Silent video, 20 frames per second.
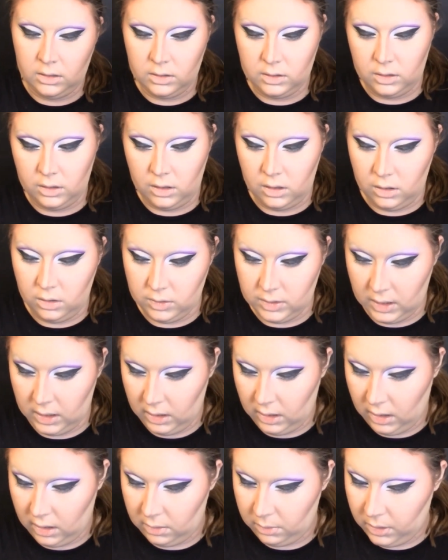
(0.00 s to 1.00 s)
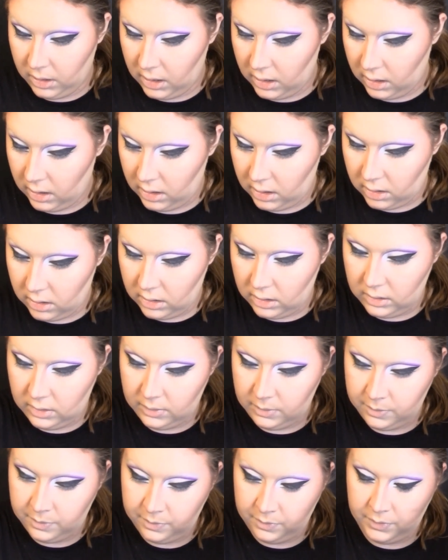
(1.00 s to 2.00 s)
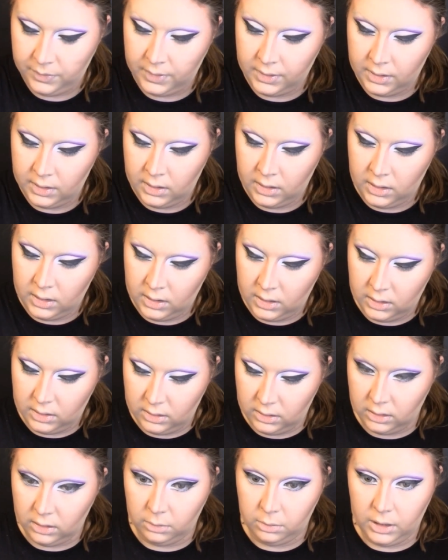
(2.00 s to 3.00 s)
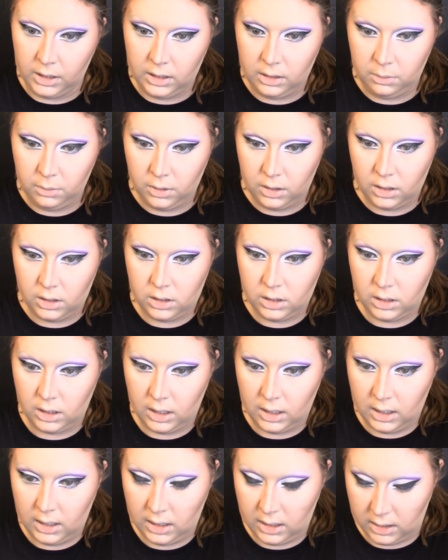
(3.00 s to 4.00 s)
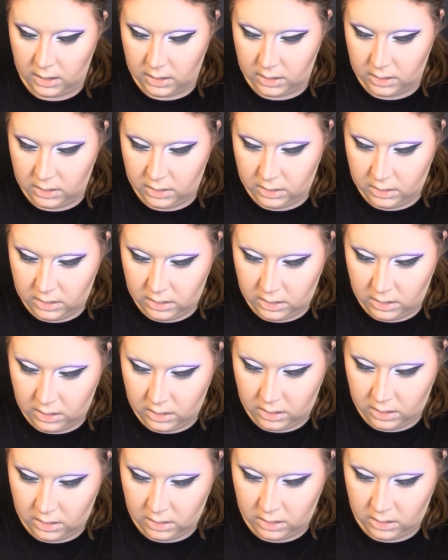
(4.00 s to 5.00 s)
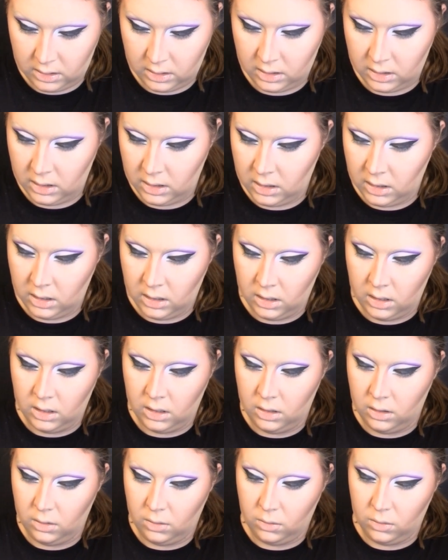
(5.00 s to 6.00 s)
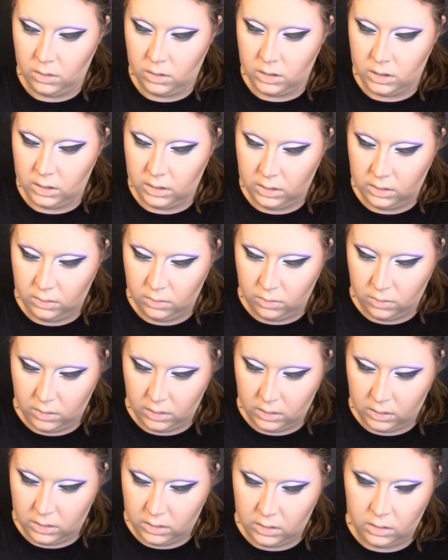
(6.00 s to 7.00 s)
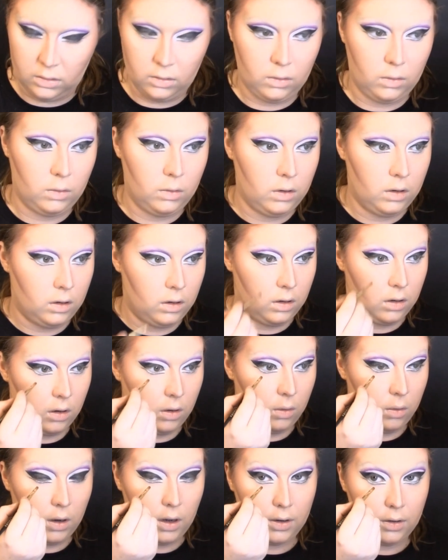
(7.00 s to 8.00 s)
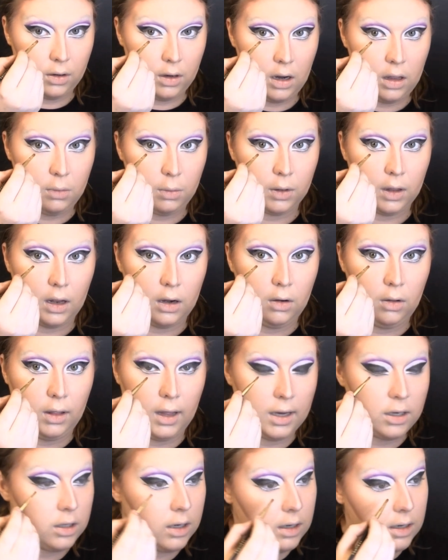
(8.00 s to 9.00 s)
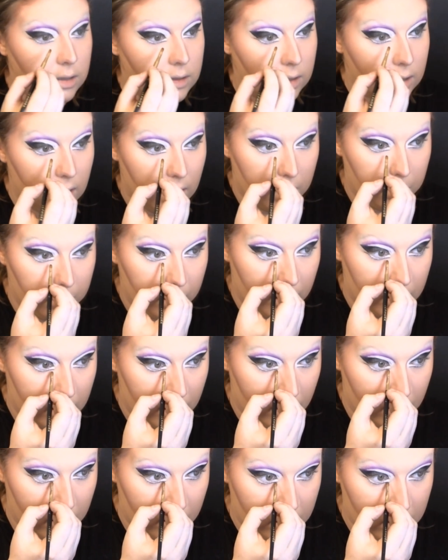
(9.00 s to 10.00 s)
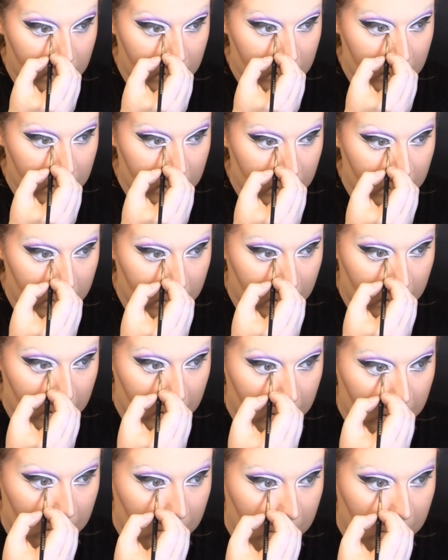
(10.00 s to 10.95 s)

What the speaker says: So you can use any kind of black, blending brush, and we're just going to go underneath where that new lash line is and kind of blend it out just a bit.